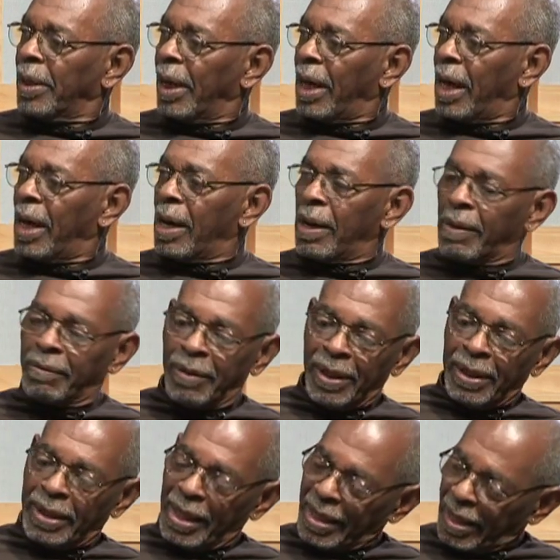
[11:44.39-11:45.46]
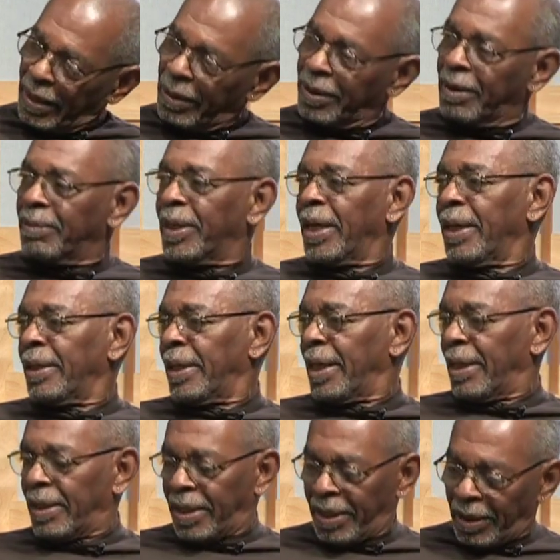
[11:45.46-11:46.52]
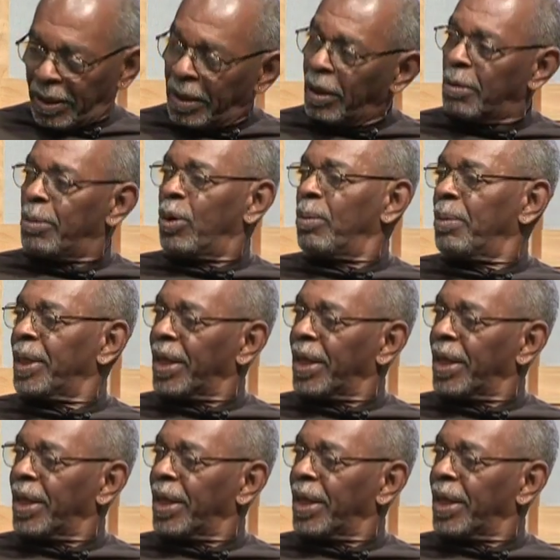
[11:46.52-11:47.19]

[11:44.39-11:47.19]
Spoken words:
they kill them. They kill Lumumba.